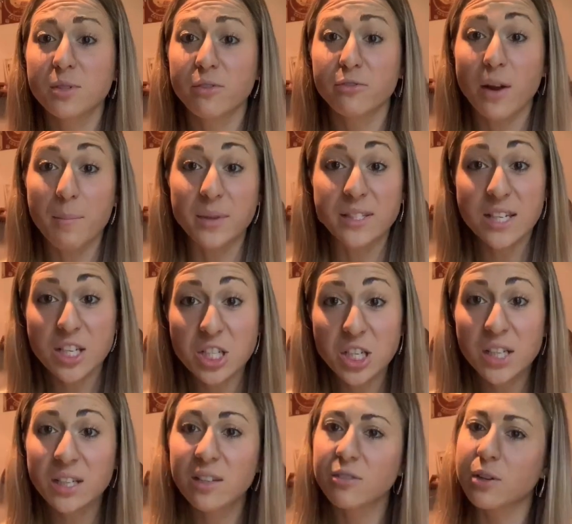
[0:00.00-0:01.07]
of
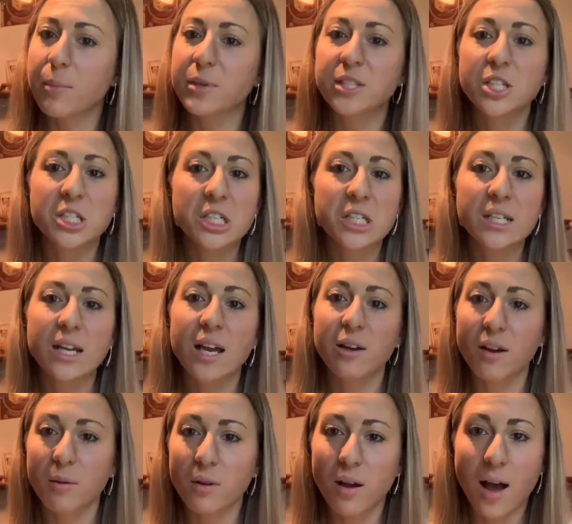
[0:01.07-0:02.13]
repetition,
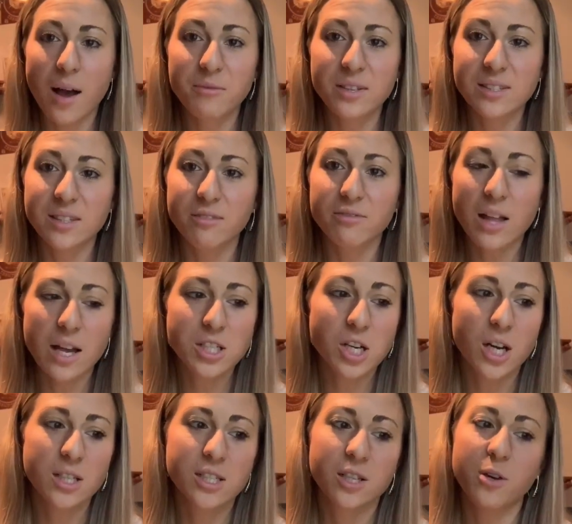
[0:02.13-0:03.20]
obviously
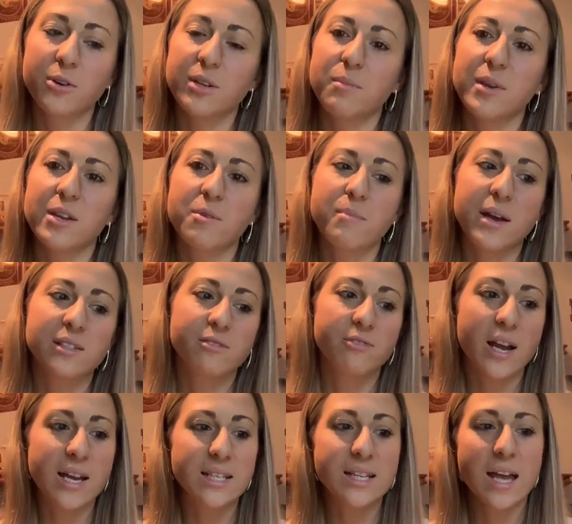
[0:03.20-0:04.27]
flashcards are going to be your best
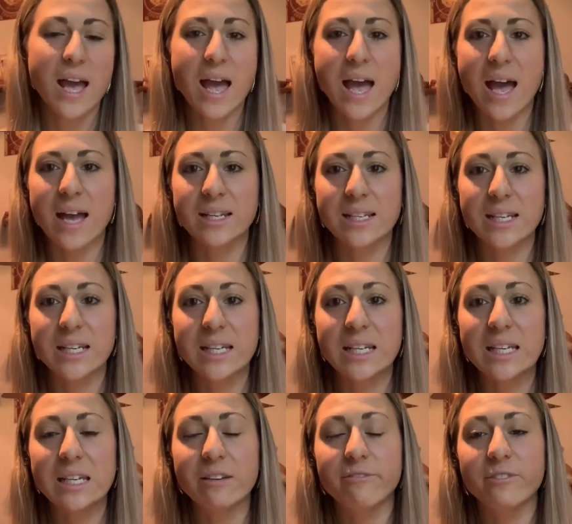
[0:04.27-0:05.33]
friend. And
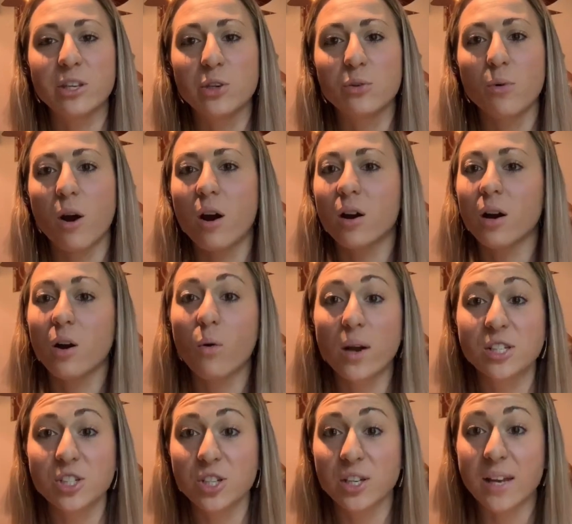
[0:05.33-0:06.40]
if you are a
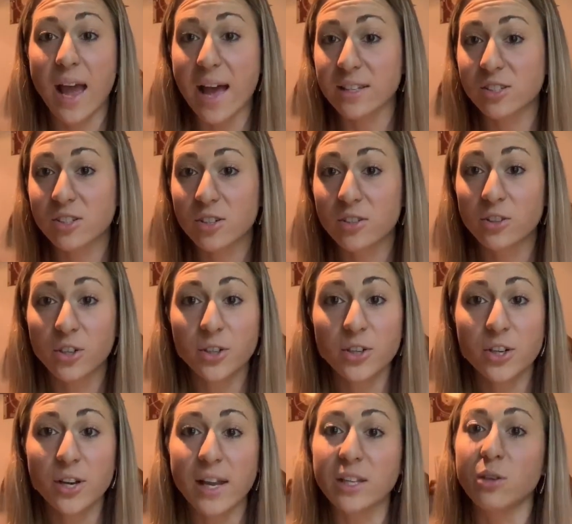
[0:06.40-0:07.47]
question and answer
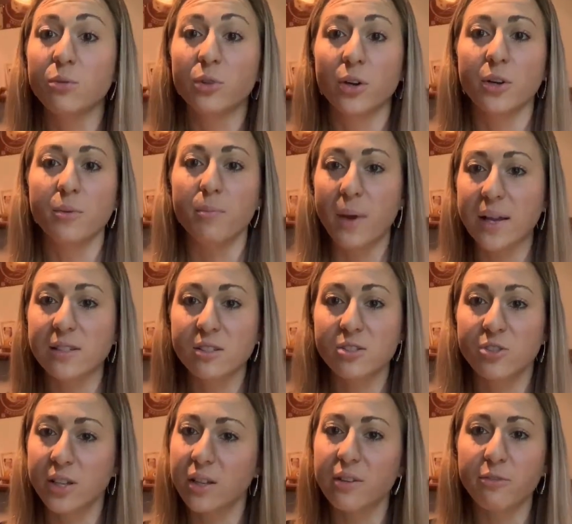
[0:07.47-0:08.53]
learner and you learn best
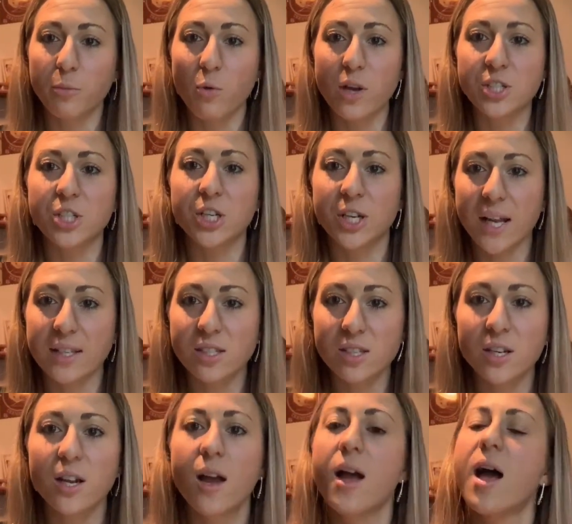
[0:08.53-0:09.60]
strictly from question and
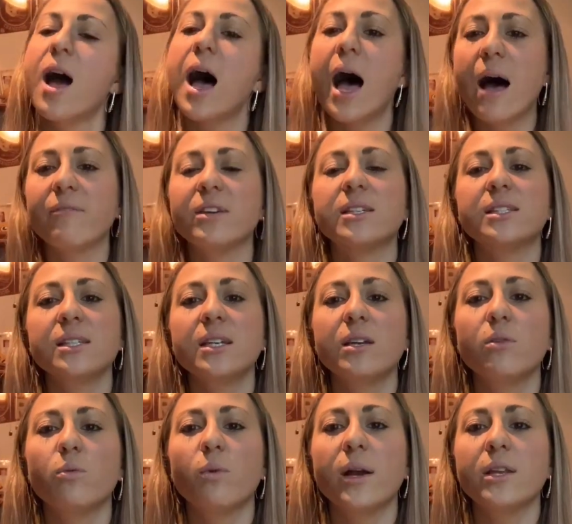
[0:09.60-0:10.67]
answer, obviously
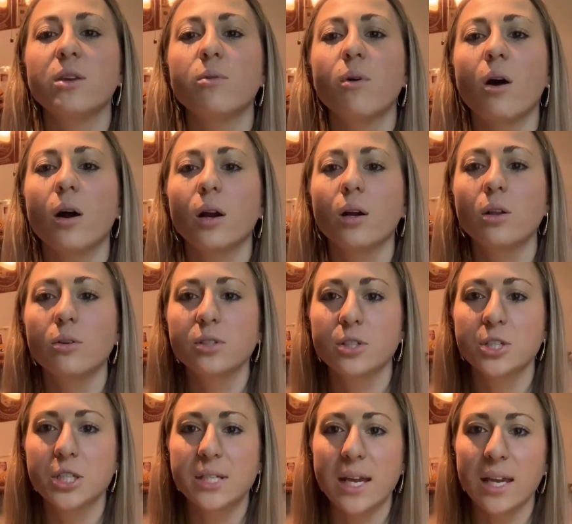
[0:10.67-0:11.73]
when you are closer
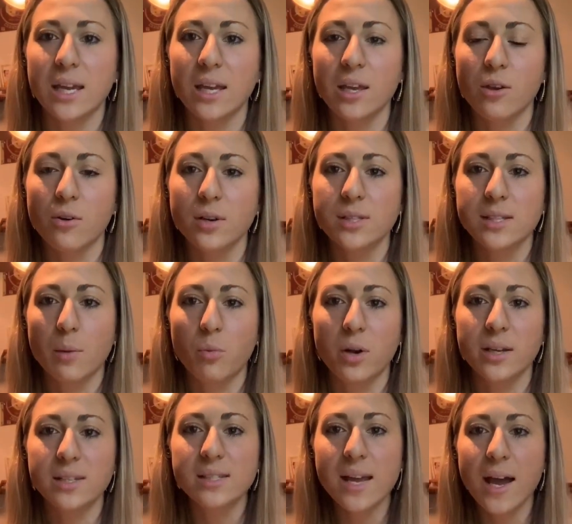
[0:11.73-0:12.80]
to taking your step 1
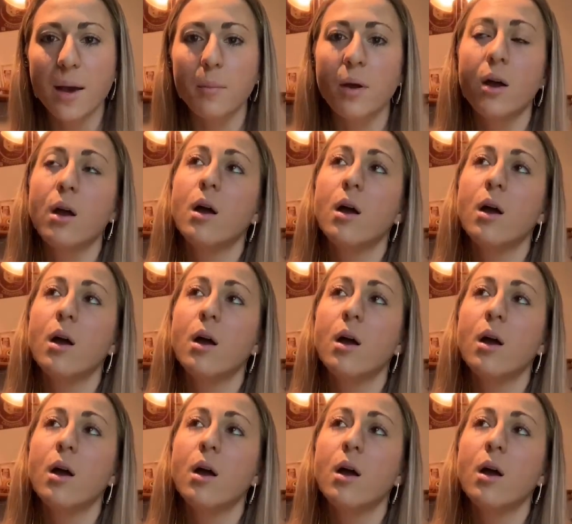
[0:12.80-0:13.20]
exam,